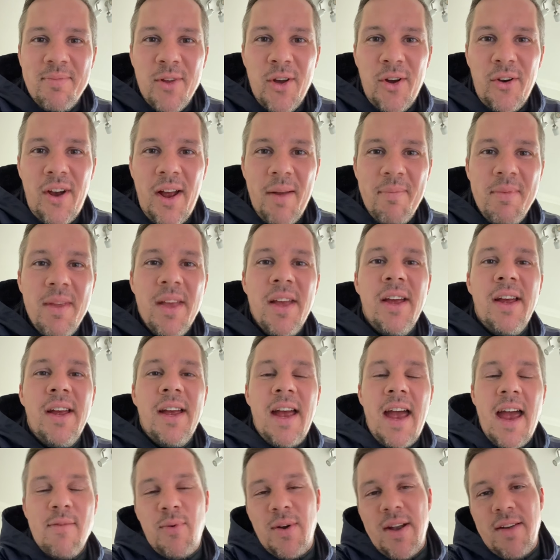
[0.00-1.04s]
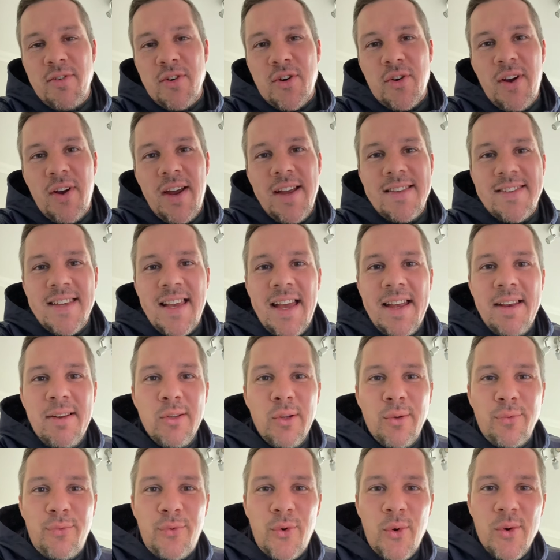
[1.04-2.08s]
All right, everyone have a great day.
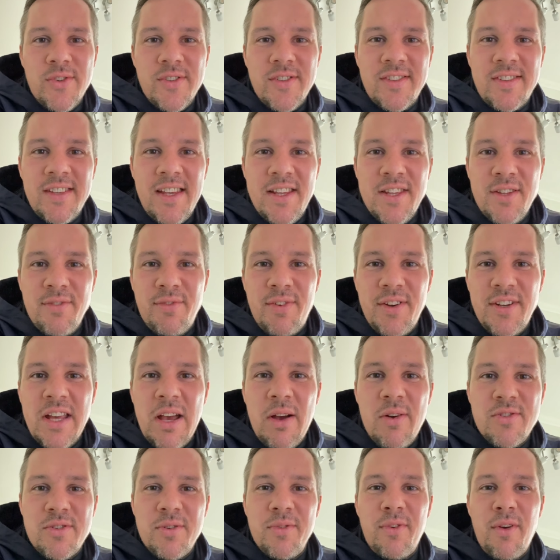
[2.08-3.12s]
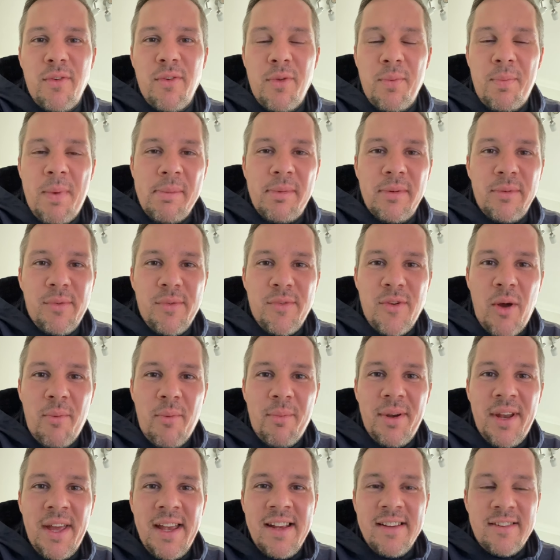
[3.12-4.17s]
Look forward to seeing the videos of the people we've
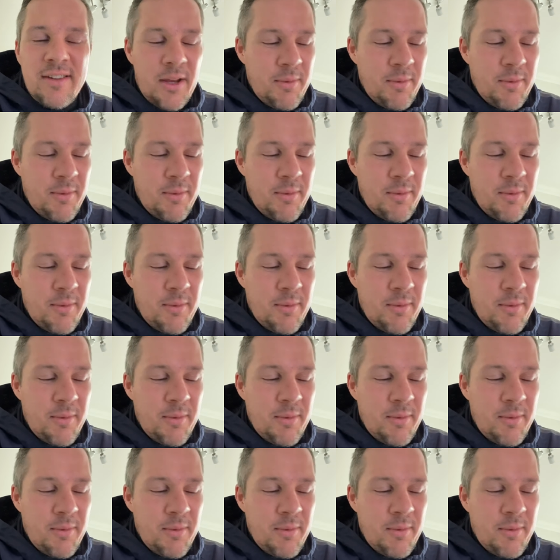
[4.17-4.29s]
nominated.